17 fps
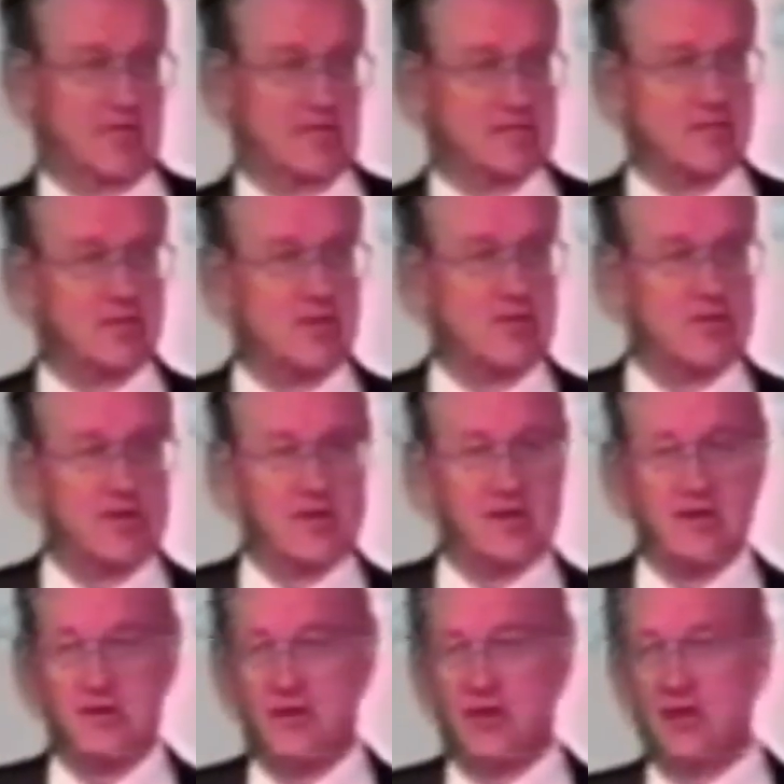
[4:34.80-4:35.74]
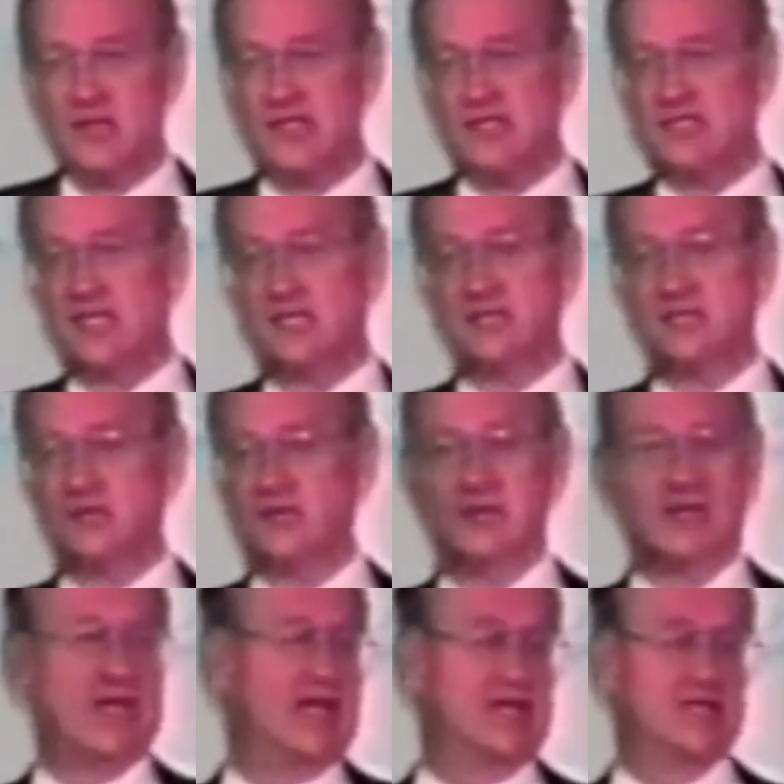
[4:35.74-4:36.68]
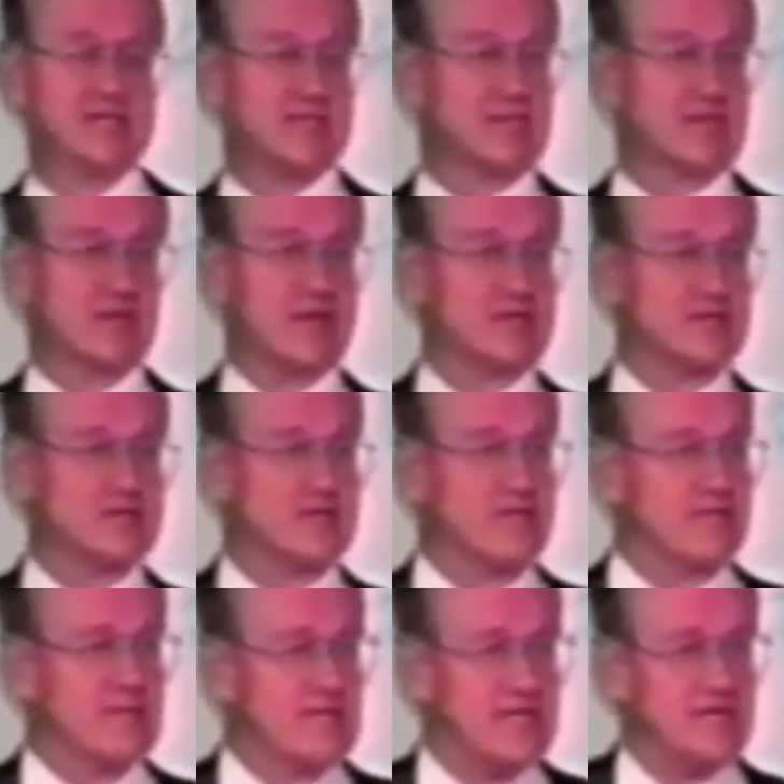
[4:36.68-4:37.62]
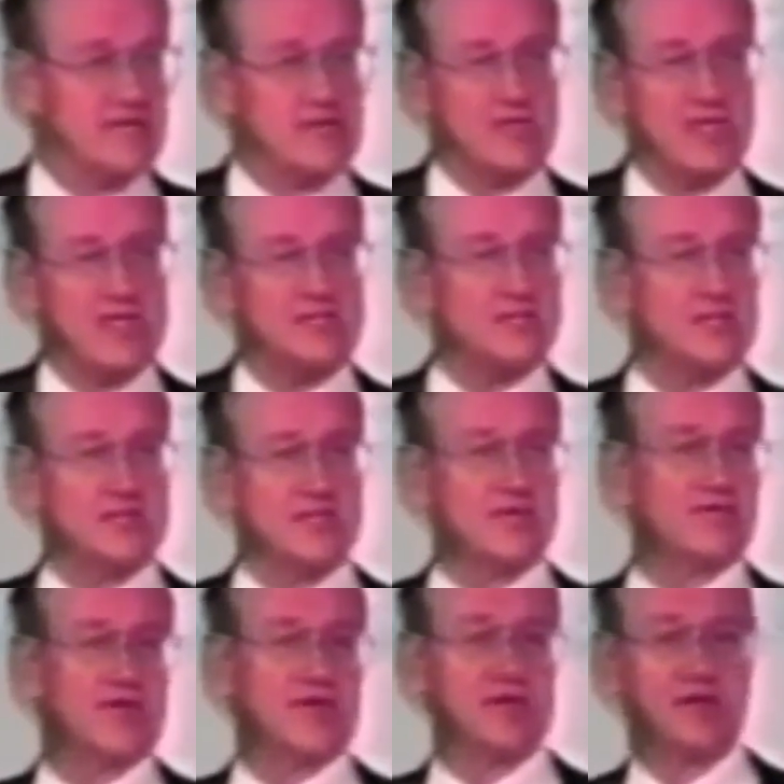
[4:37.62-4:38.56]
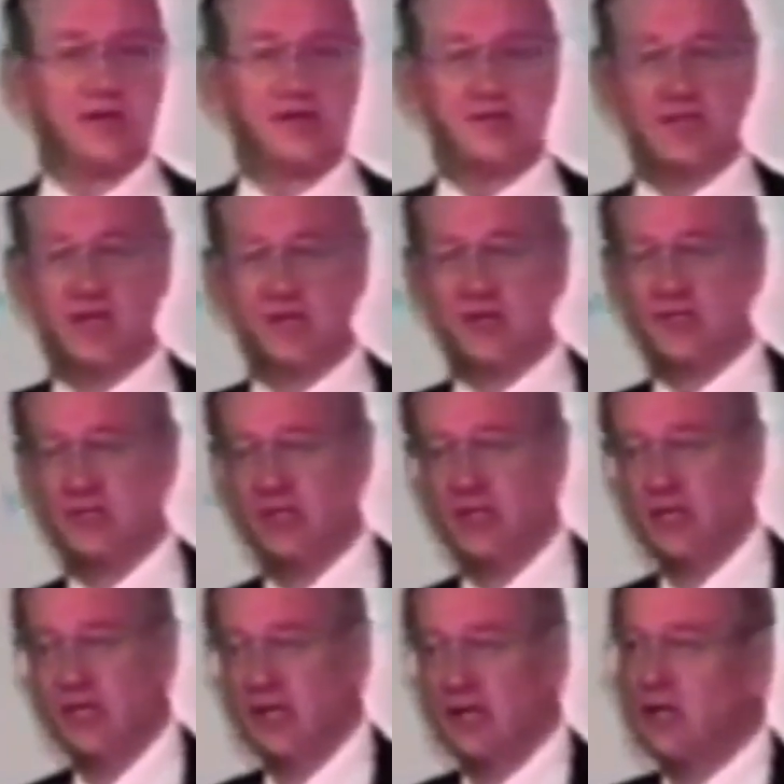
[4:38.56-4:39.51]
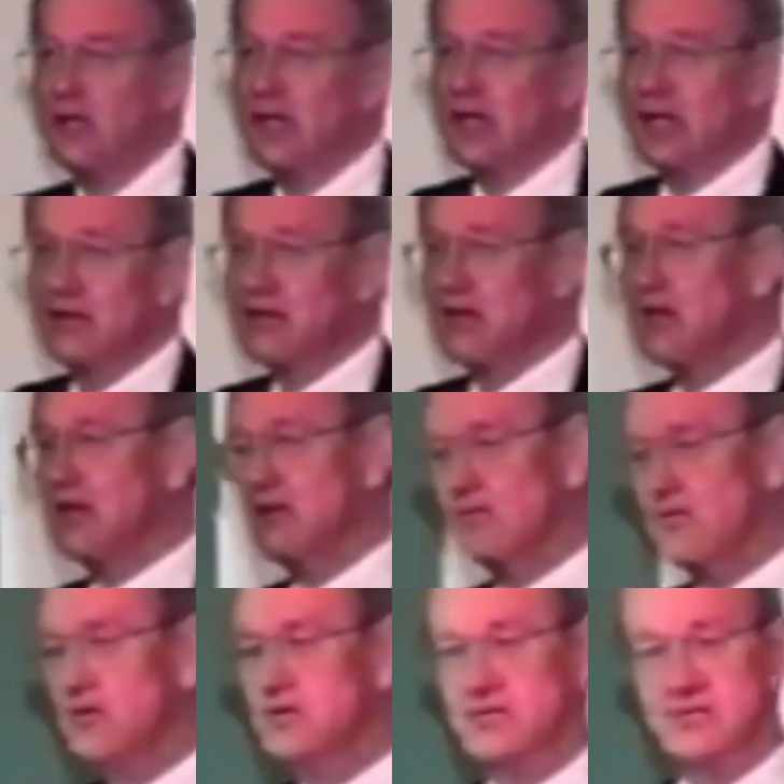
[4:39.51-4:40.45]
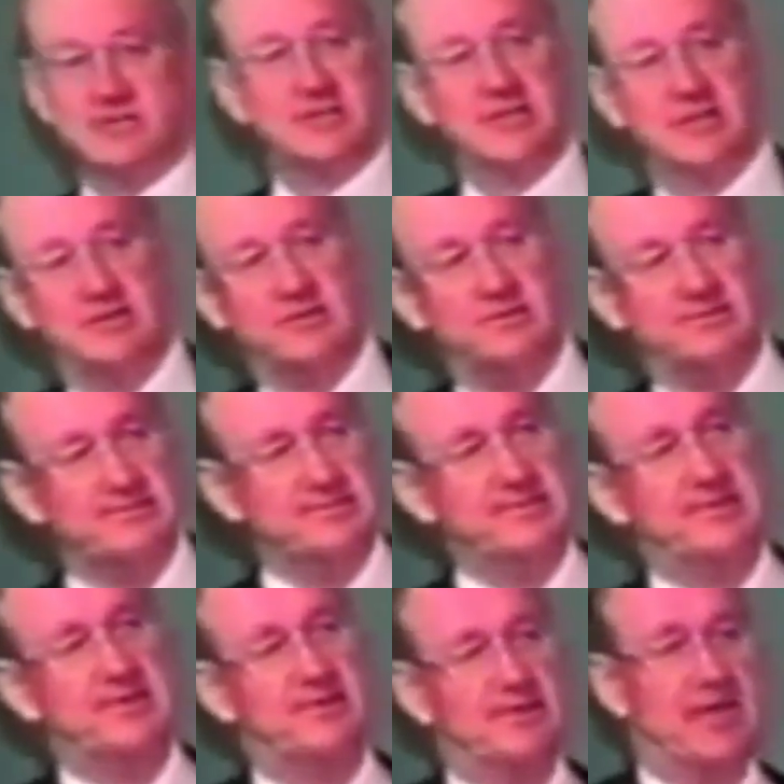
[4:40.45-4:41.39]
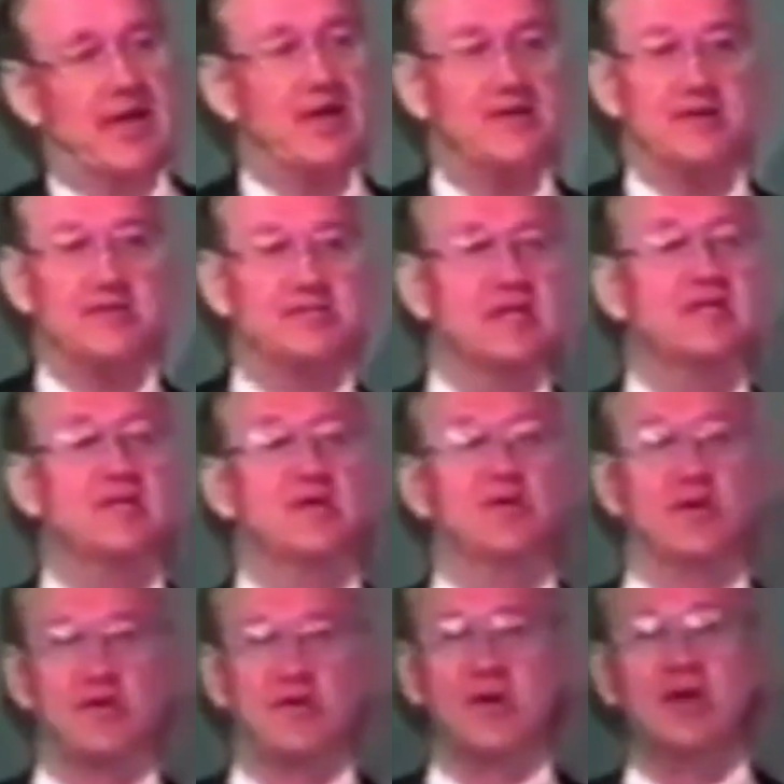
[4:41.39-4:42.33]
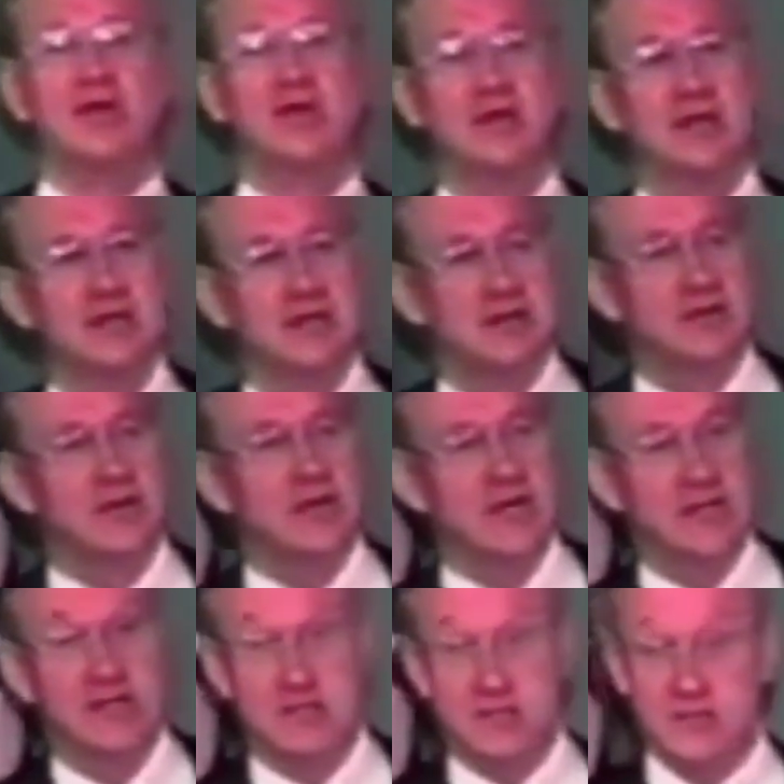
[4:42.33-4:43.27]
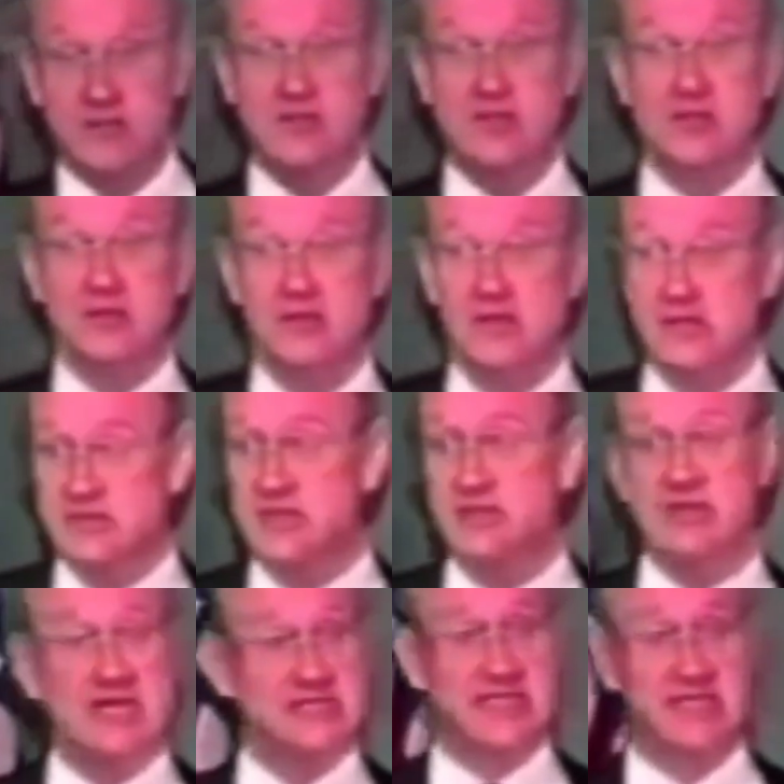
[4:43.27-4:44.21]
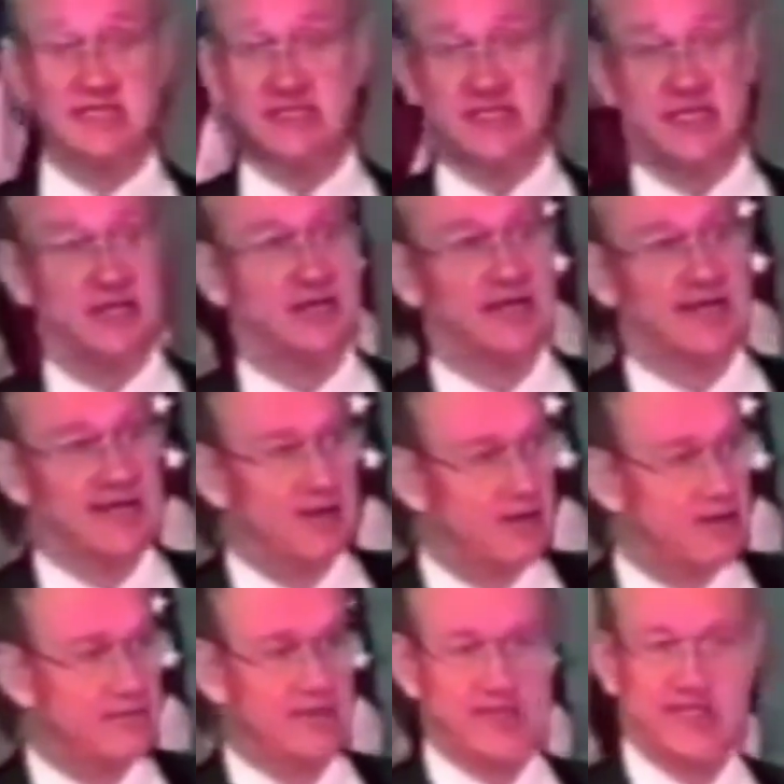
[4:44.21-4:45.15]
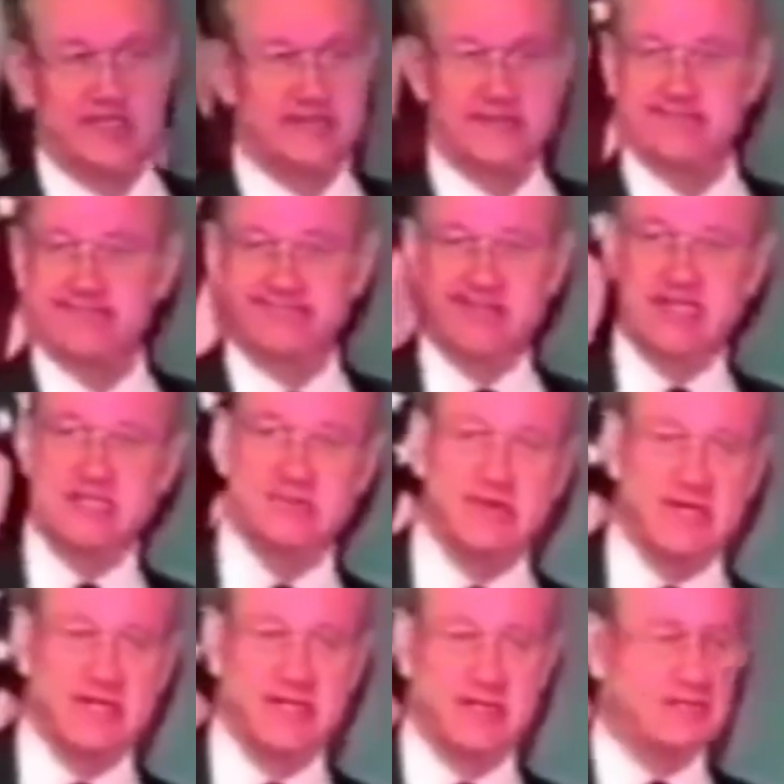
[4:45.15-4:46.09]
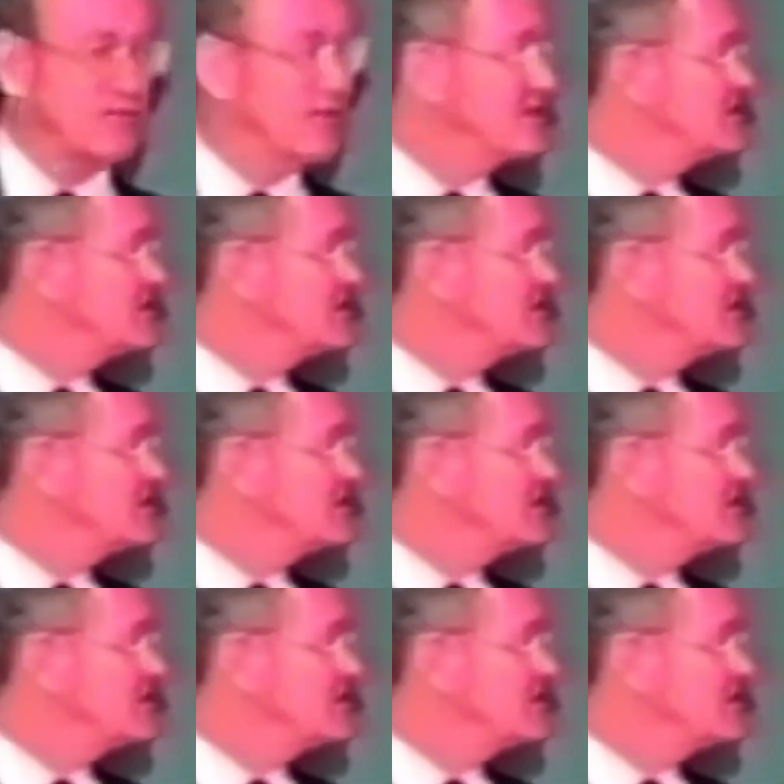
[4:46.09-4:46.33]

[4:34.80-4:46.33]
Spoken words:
And so we run around with all these things, with Anacin constantly being advertised on TV and all this garbage. And we're just, health is something we're really not into until some guys, I guess in LA are, but that's about it.